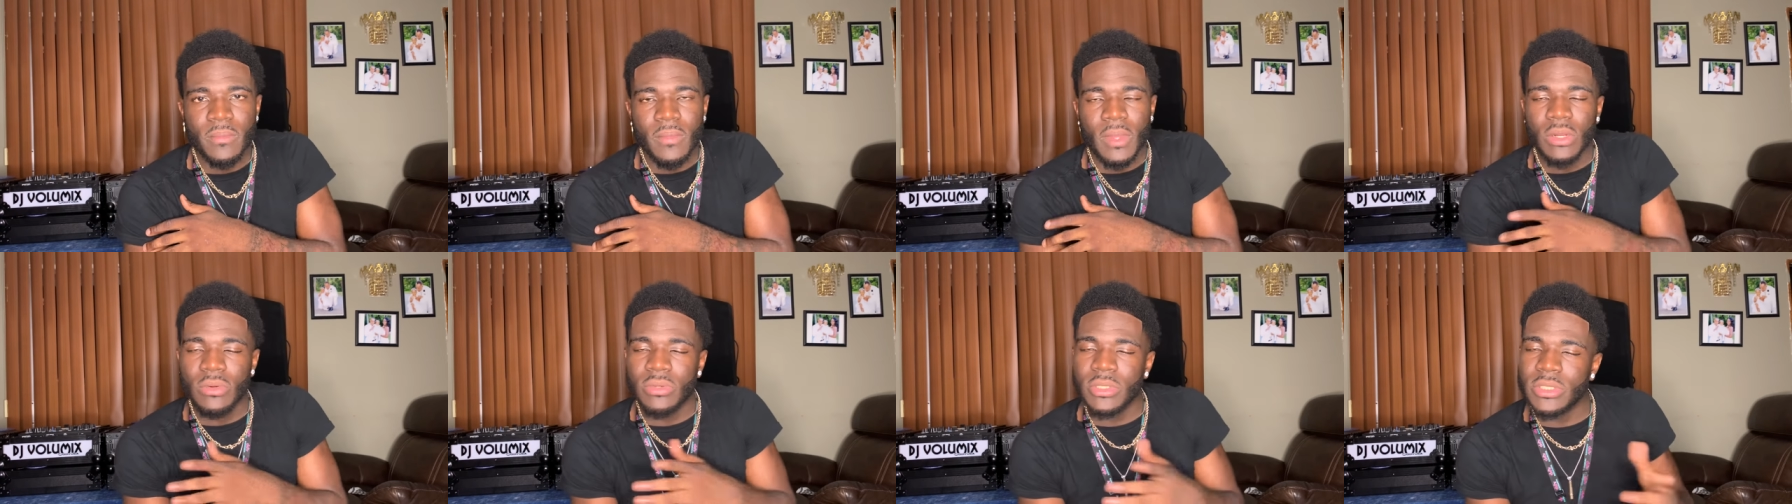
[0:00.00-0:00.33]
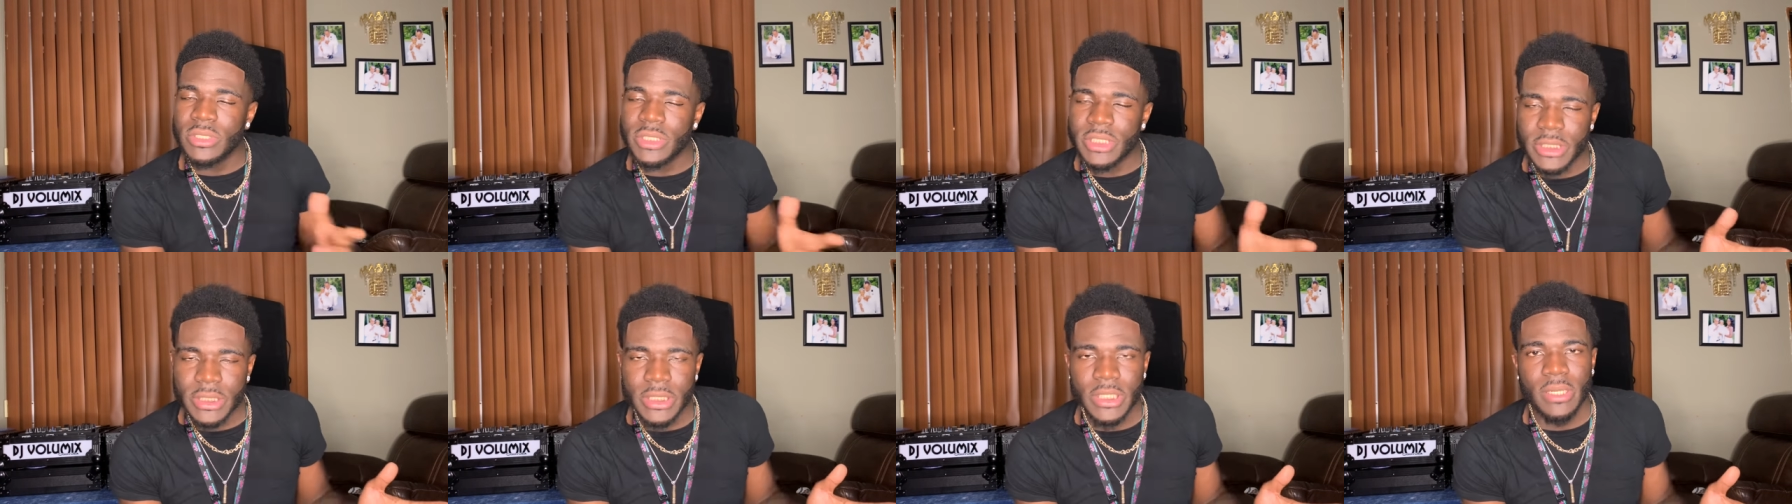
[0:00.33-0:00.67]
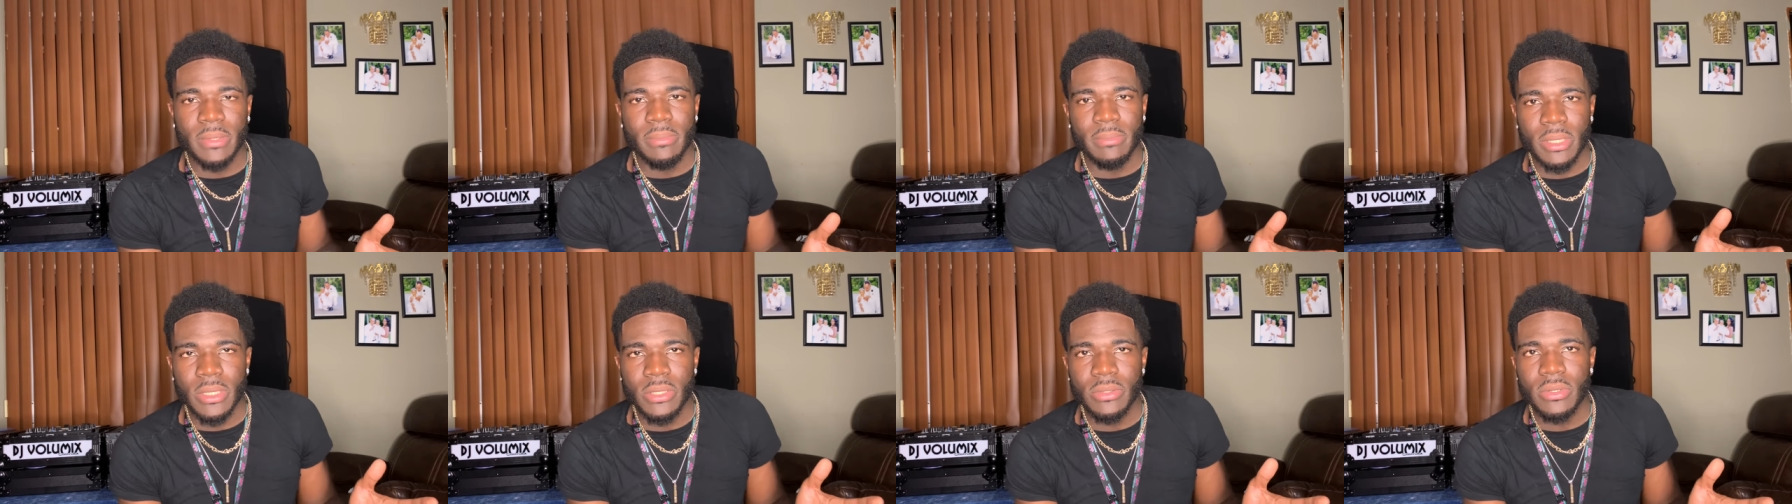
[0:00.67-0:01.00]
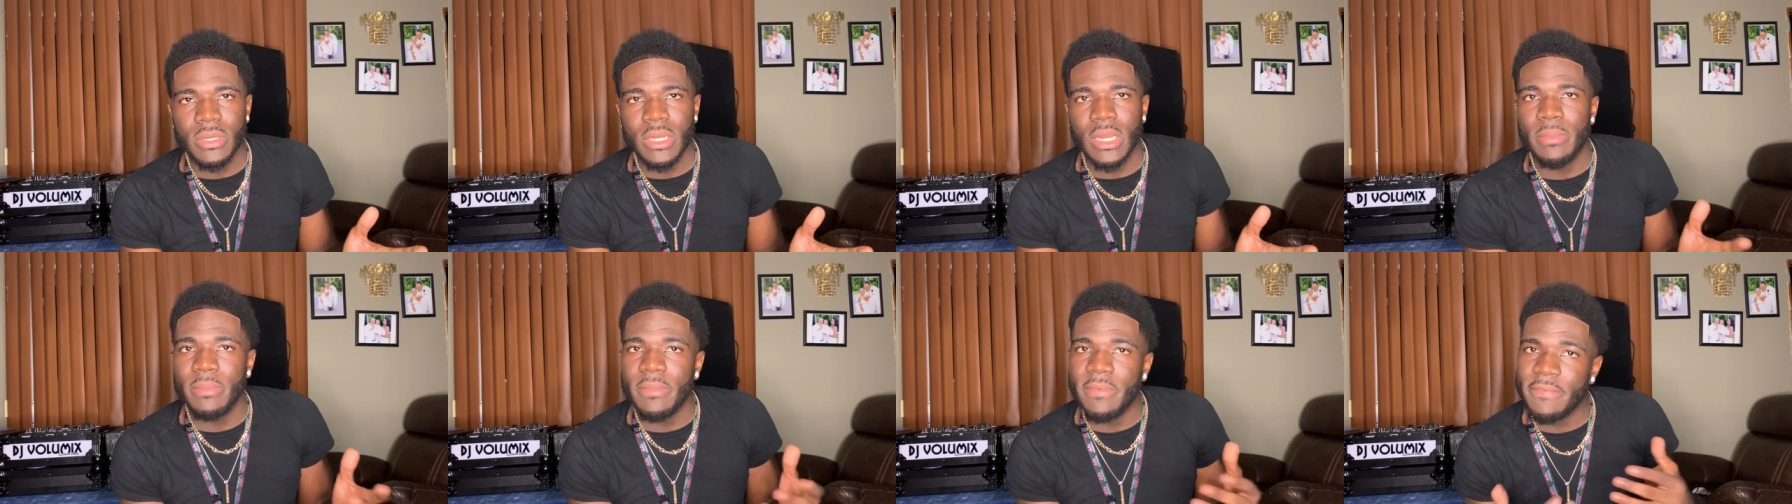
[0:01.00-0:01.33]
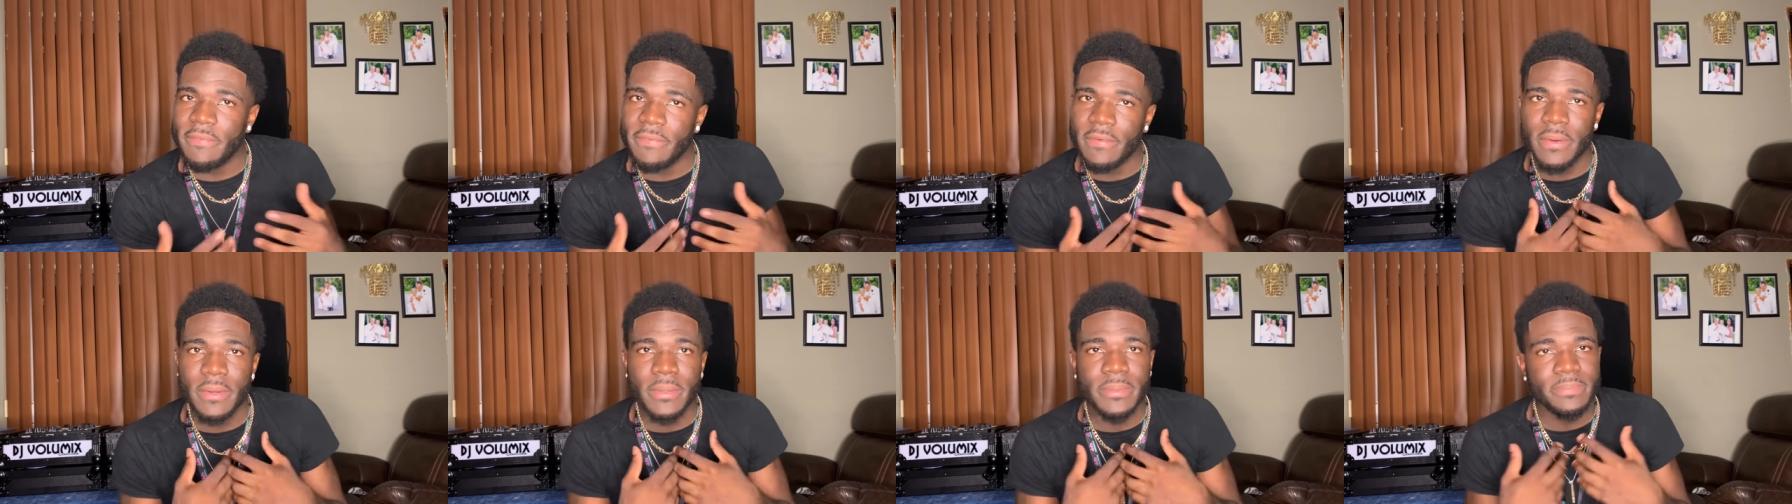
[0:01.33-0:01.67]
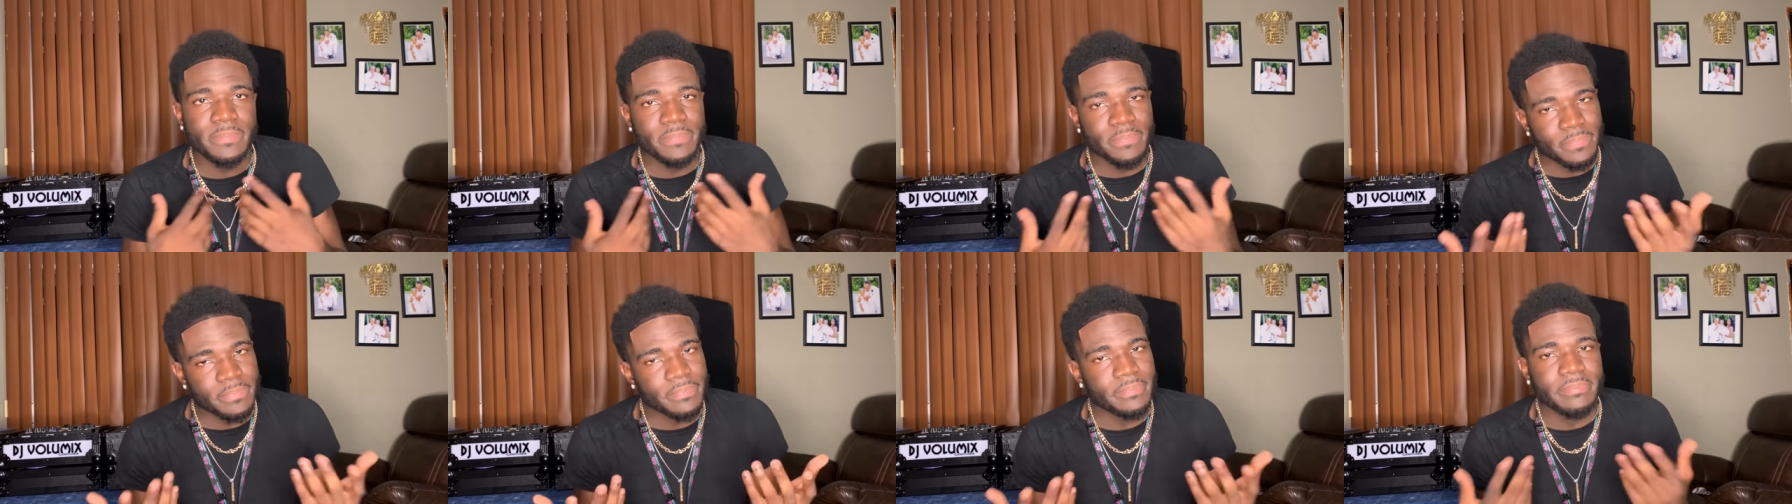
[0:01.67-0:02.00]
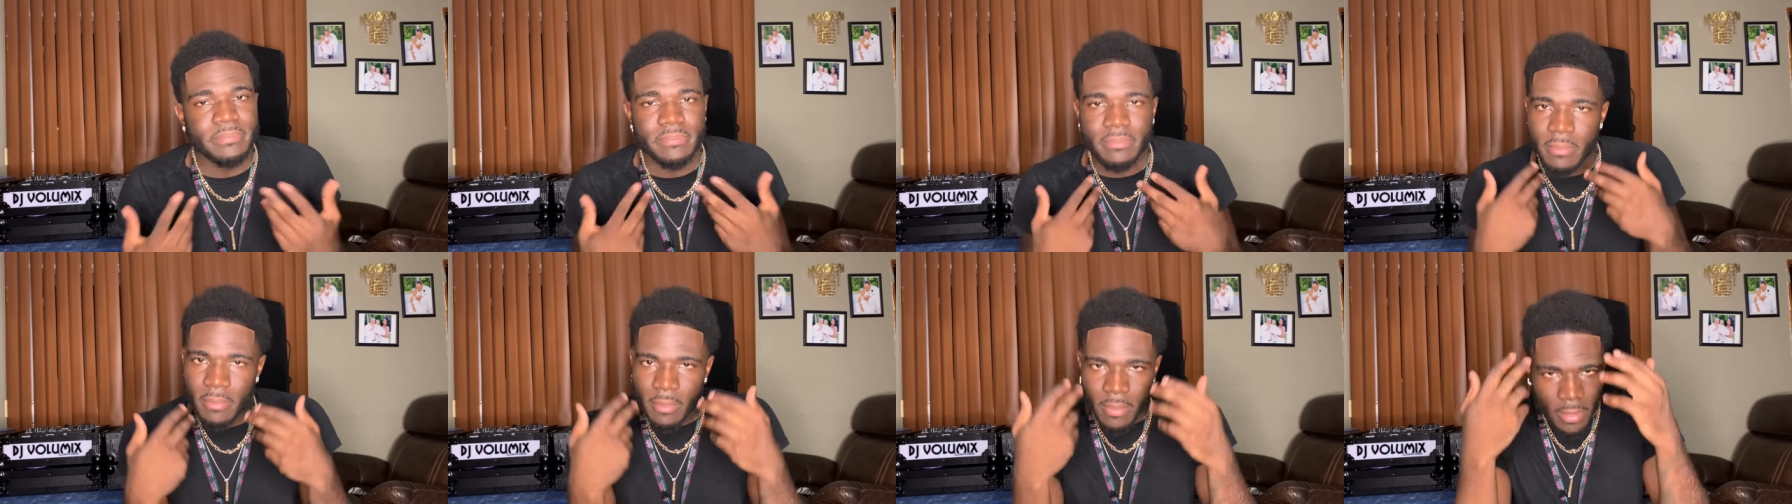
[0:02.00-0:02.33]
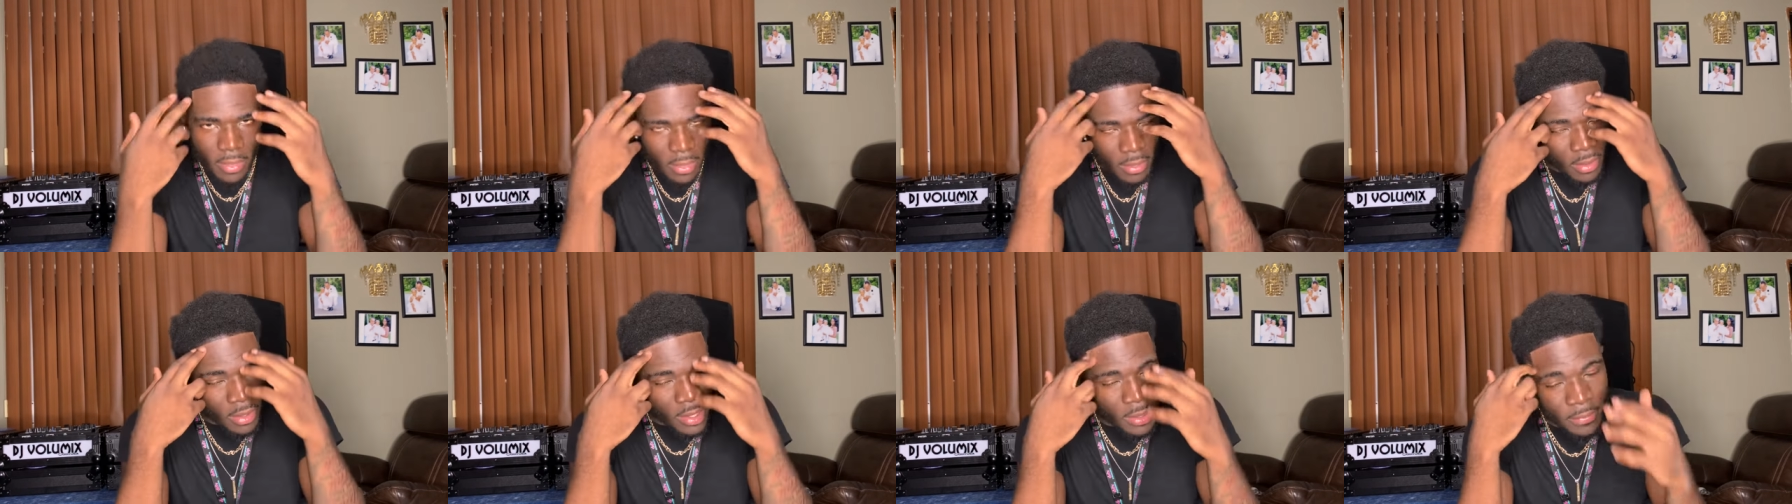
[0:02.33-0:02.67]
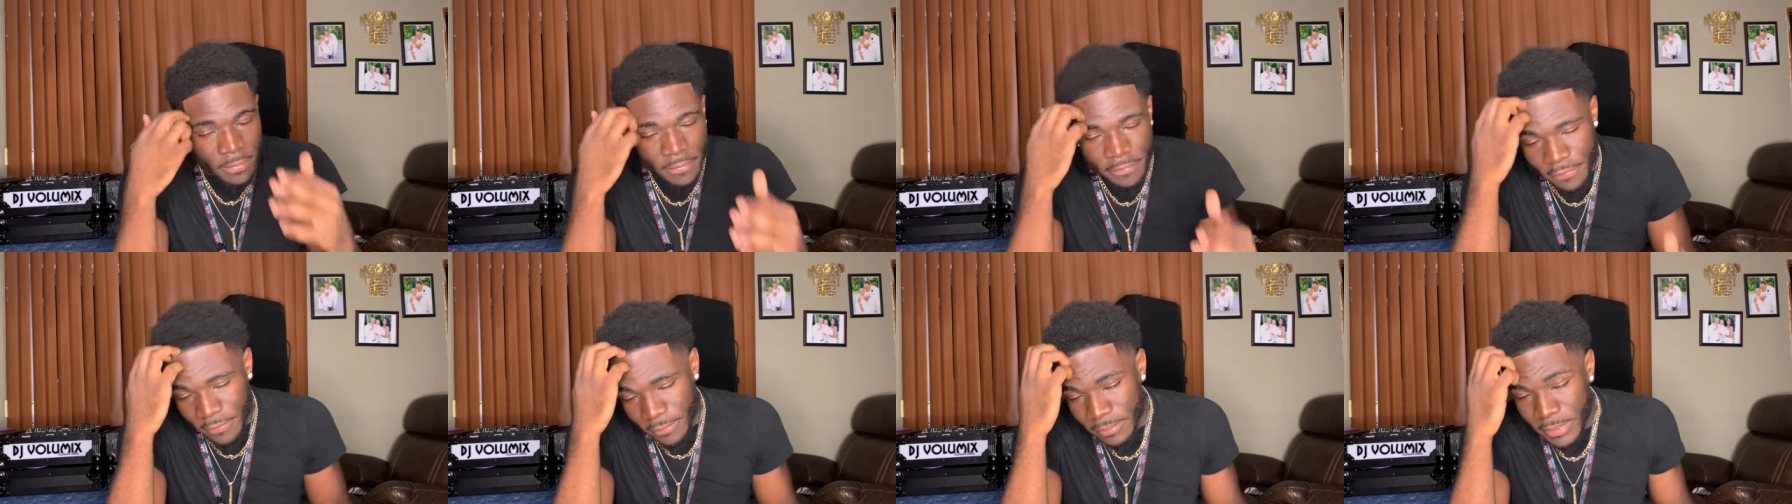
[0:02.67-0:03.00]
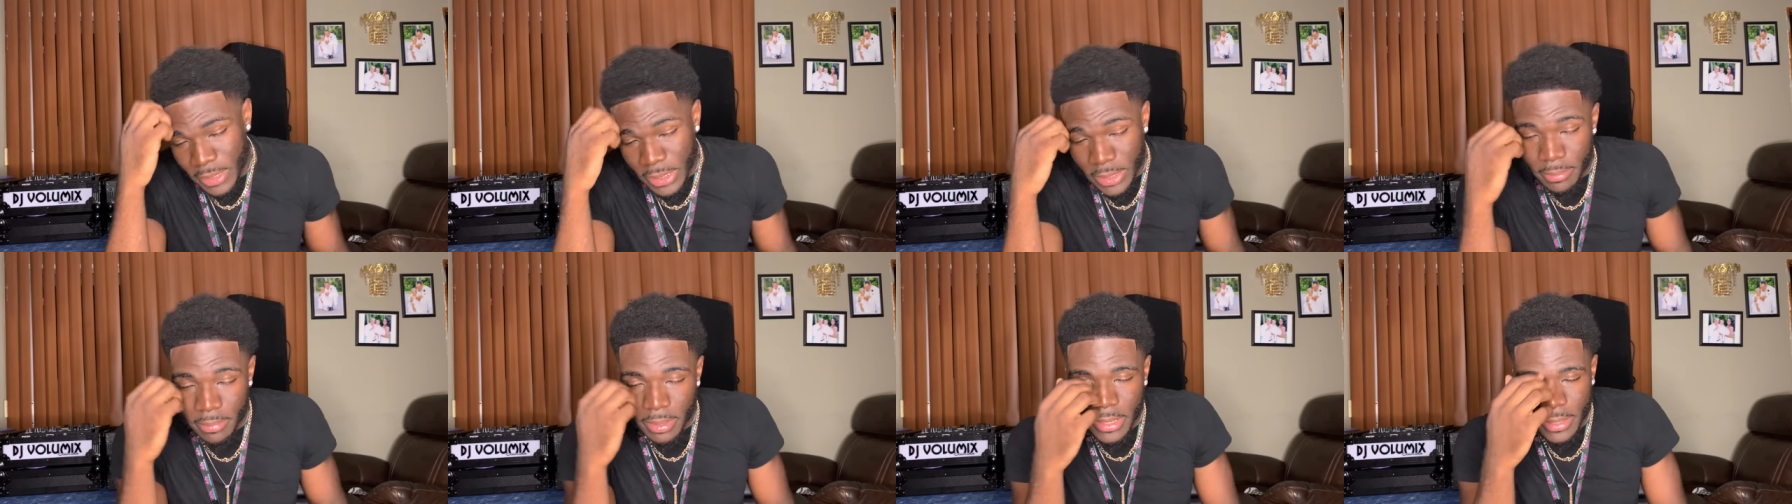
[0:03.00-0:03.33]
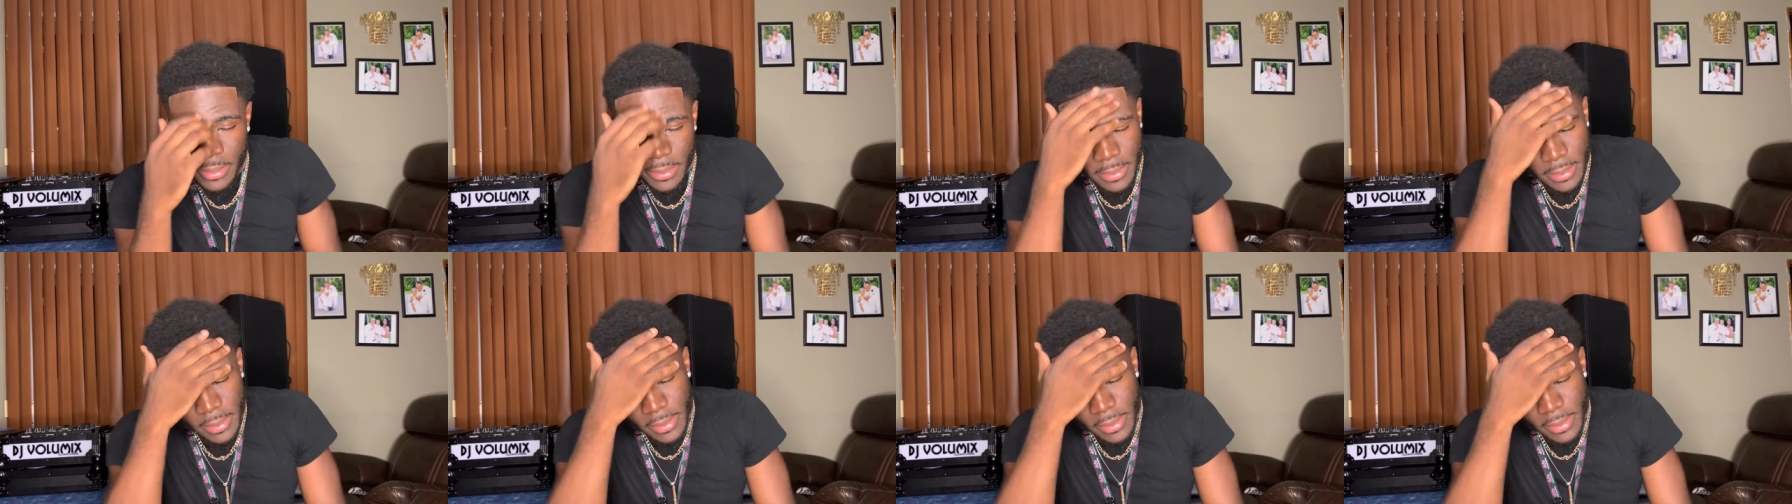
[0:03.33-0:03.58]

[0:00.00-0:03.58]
Real shit, bro. Coming from me, bro.